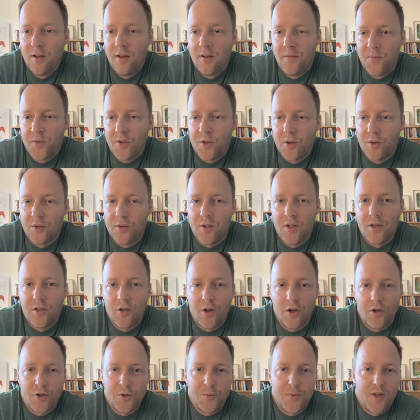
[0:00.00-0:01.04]
got in
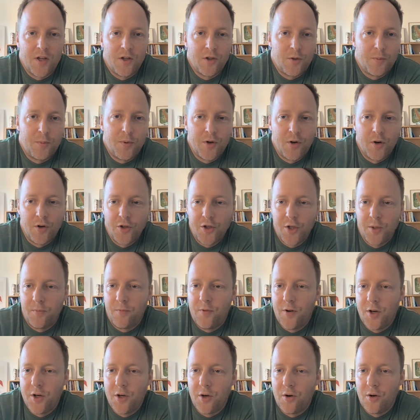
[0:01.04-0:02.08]
touch with entrepreneurship
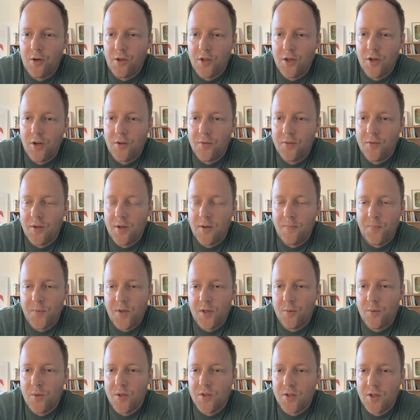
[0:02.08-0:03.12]
very early on.
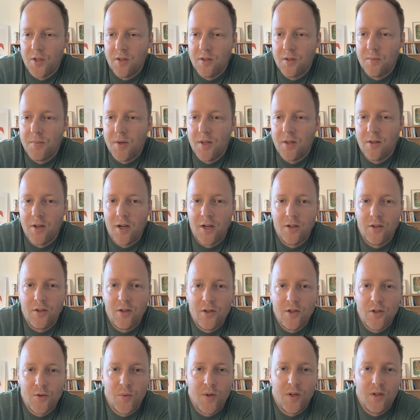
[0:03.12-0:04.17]
It was in the
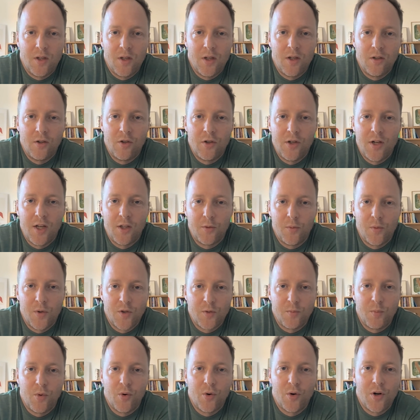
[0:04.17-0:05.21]
mid-90s when the internet was
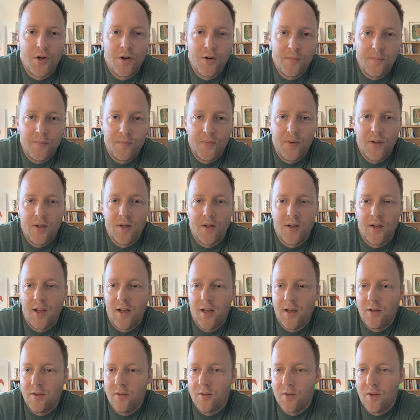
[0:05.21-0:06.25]
born
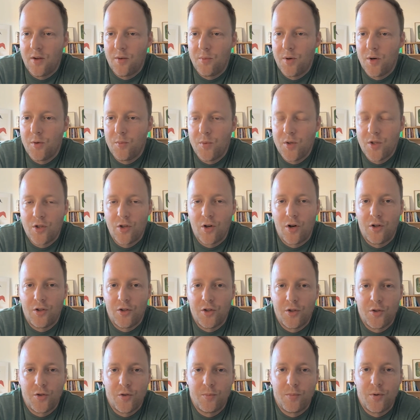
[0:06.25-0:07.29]
and when we
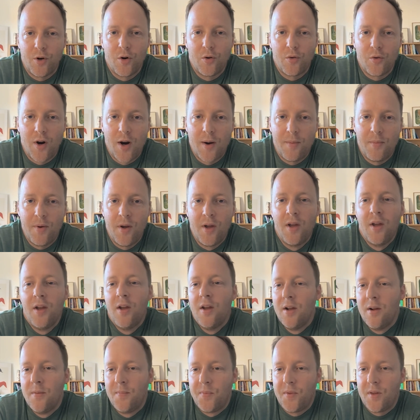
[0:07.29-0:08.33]
started to program.
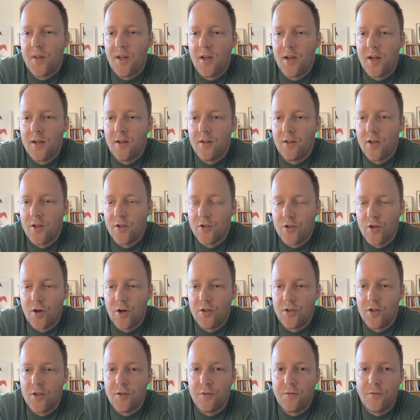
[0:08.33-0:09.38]
And
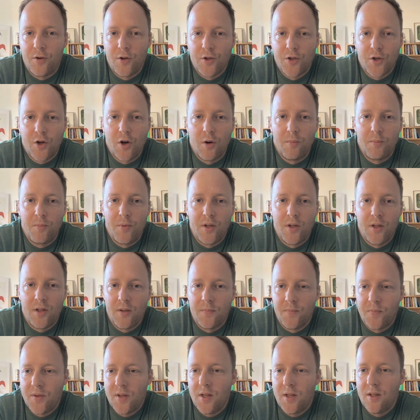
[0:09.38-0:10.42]
started the first company
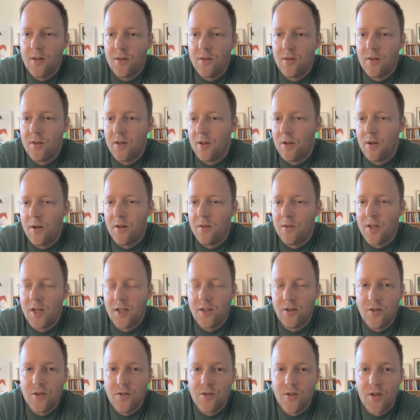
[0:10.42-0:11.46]
in
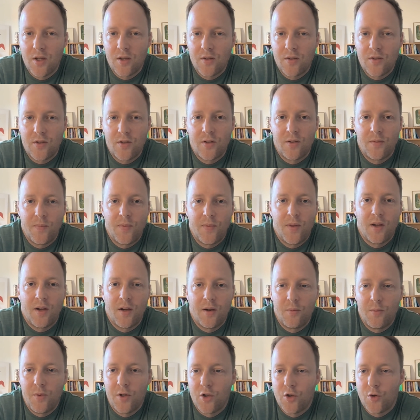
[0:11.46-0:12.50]
96,
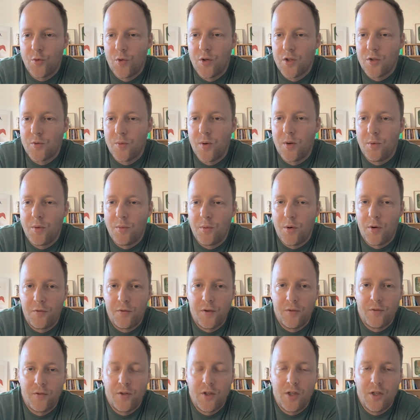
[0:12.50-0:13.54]
which was when we were
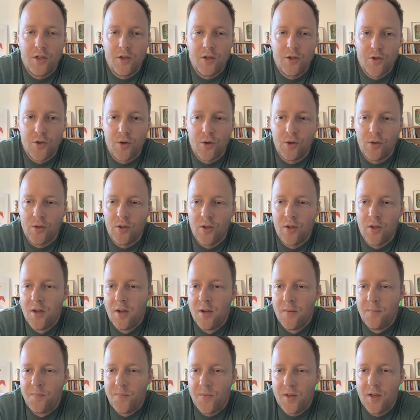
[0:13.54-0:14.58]
15 years old,
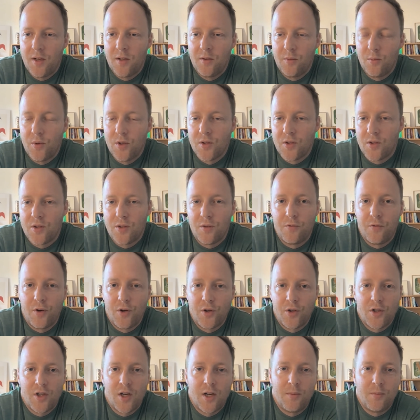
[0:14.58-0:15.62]
and was the
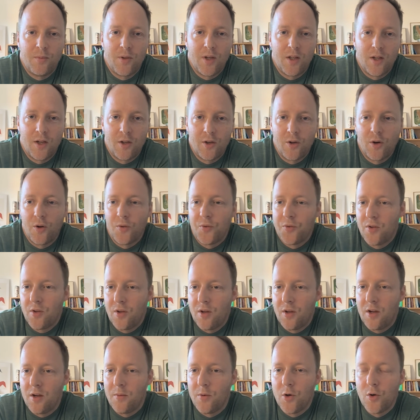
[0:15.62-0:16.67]
first time that I got
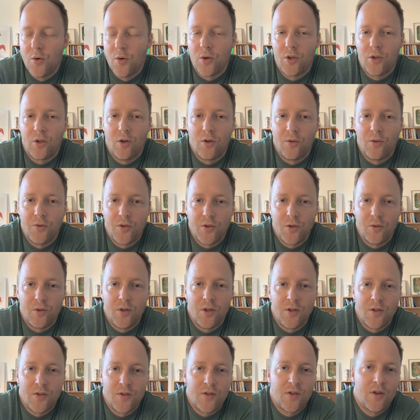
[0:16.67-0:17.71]
hooked onto
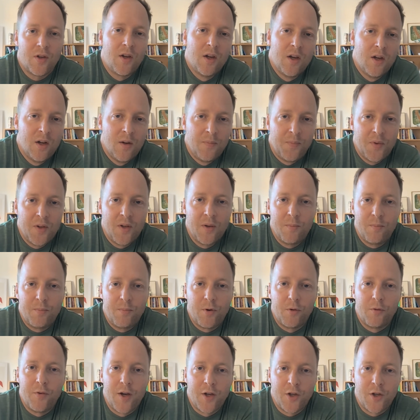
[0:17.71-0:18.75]
this
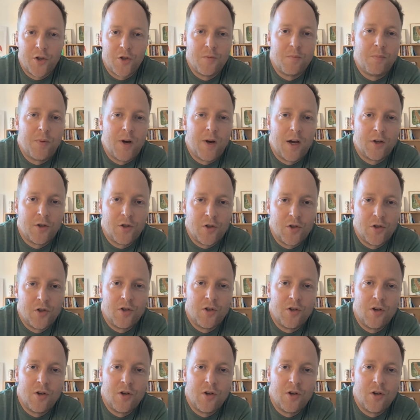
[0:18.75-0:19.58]
passion